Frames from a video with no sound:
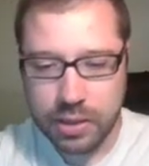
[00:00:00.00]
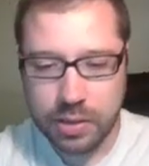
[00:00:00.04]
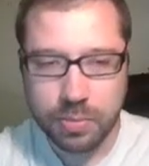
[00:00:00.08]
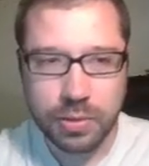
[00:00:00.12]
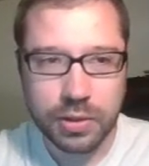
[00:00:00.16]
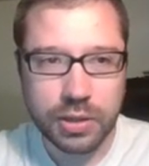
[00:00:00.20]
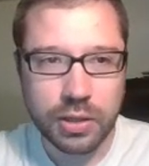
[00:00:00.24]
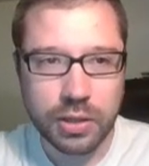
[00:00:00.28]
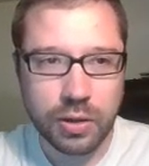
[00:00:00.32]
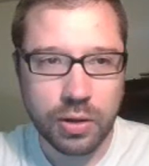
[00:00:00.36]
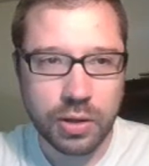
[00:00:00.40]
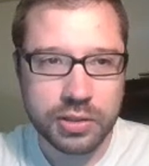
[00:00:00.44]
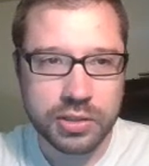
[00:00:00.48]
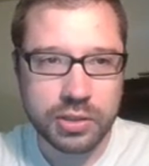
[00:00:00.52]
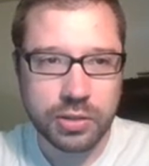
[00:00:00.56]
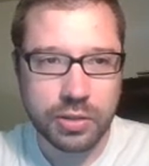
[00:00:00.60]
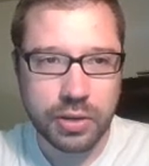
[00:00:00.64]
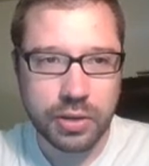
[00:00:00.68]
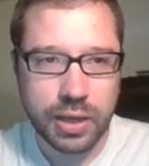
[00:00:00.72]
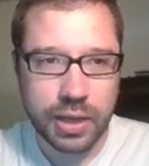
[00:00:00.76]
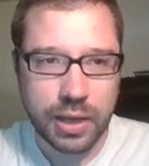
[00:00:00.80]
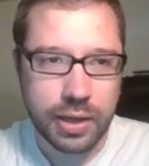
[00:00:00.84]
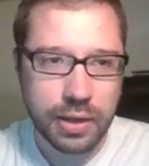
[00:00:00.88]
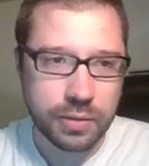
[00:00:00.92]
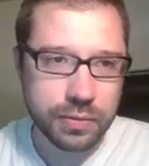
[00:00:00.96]
but you also
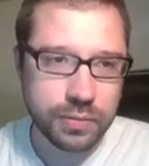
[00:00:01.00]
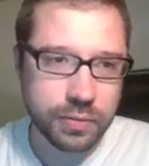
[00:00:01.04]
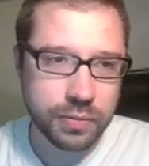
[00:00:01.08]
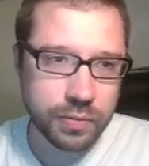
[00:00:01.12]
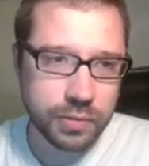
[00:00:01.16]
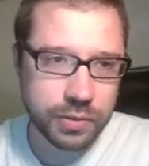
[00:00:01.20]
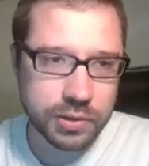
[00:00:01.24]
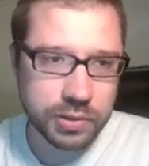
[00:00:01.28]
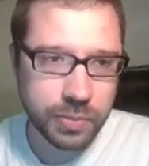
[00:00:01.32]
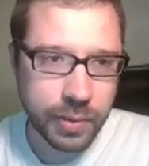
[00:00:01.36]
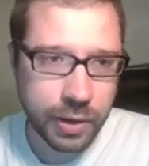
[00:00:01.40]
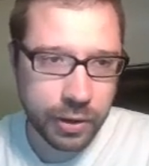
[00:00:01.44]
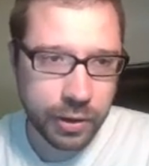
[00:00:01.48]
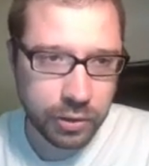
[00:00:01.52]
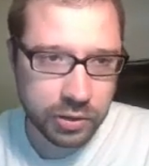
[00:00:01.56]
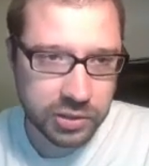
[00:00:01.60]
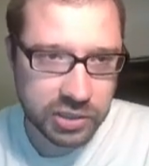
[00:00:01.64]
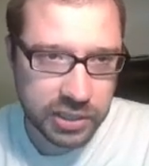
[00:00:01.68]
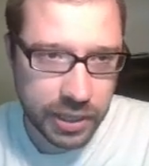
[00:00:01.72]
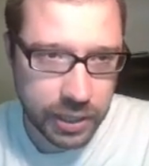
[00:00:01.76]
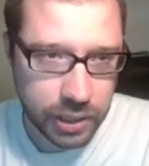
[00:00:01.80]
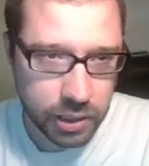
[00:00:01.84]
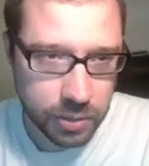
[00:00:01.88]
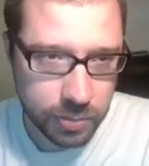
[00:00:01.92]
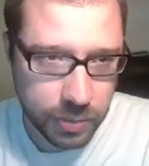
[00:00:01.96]
have Spiral
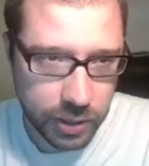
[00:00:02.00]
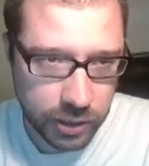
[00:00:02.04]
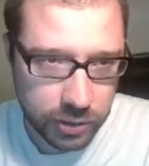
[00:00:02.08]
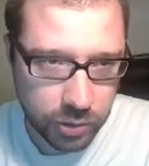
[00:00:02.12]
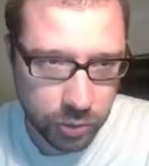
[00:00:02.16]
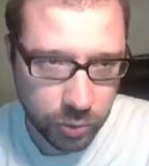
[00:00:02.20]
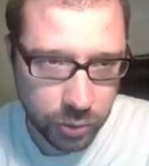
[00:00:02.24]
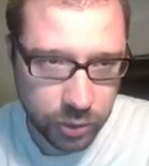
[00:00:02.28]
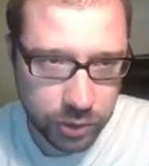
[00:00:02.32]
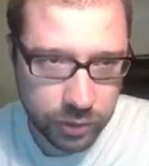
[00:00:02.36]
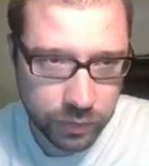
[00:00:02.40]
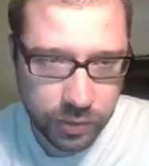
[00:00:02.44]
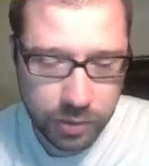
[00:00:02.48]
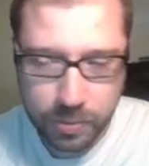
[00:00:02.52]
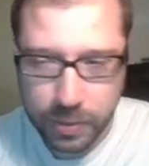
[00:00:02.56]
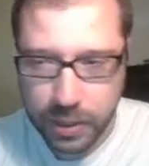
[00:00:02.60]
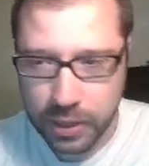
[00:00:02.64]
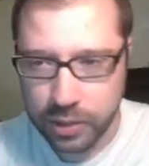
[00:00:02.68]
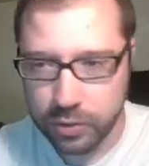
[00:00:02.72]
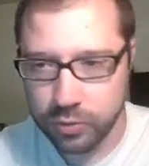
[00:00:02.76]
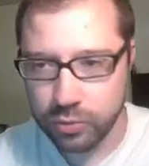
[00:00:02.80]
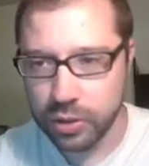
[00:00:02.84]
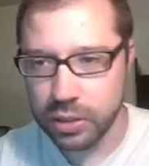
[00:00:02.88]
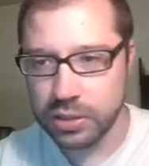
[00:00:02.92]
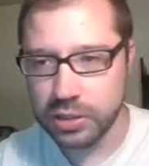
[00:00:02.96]
Salamander, one of the
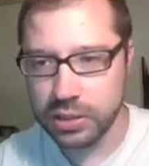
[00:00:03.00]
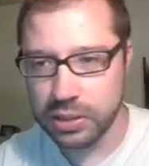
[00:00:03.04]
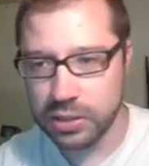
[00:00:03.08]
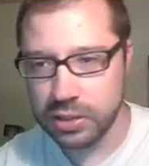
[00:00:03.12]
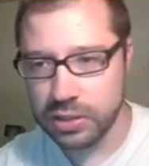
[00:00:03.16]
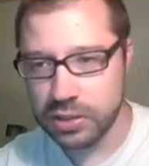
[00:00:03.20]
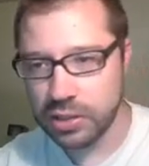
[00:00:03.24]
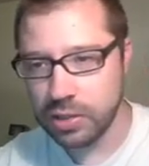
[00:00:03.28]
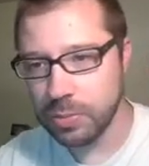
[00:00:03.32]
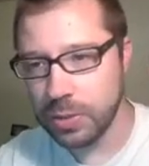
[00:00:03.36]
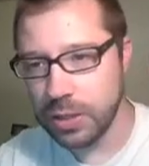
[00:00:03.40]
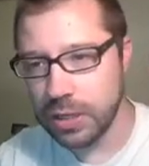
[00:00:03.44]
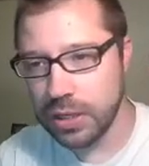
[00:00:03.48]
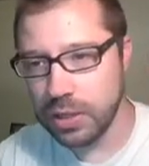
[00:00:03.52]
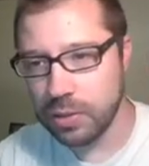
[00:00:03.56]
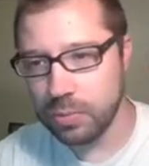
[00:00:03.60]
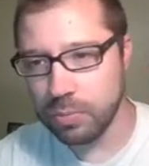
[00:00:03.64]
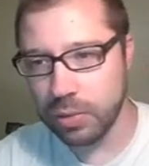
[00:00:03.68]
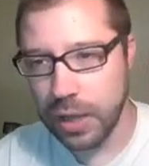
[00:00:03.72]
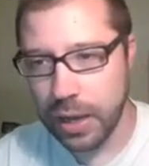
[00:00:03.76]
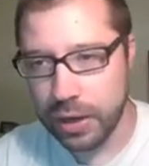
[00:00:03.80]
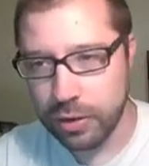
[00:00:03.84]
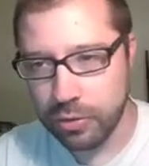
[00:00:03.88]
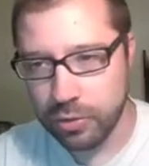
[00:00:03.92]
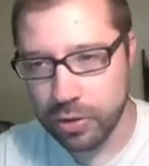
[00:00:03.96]
main reasons to be in
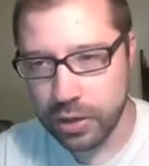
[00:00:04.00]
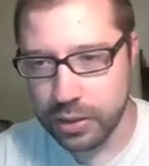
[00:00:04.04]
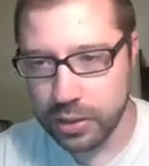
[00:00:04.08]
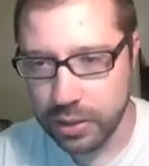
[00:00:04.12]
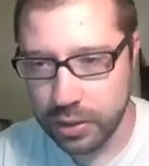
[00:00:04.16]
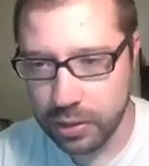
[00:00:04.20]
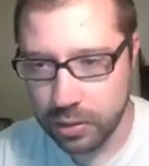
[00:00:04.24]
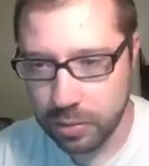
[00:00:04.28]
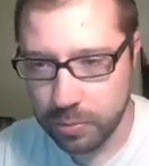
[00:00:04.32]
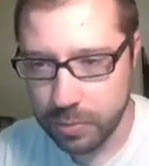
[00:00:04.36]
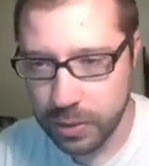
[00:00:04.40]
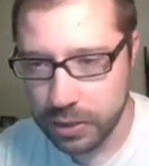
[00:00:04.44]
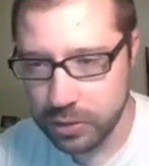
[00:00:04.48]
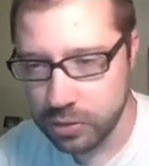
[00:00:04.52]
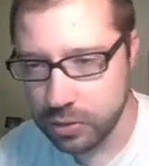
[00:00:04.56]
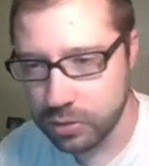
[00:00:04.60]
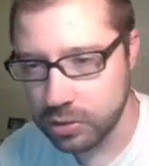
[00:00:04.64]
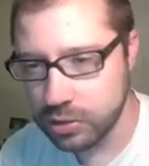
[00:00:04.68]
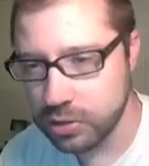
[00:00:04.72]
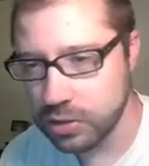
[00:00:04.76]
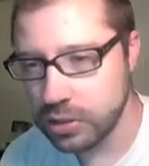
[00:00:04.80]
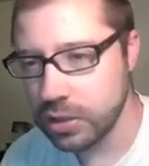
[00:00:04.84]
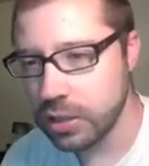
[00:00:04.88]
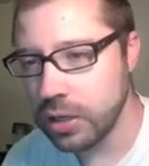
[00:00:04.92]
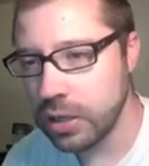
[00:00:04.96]
Black-Red
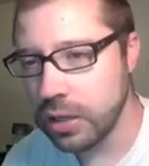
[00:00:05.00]
Elementals.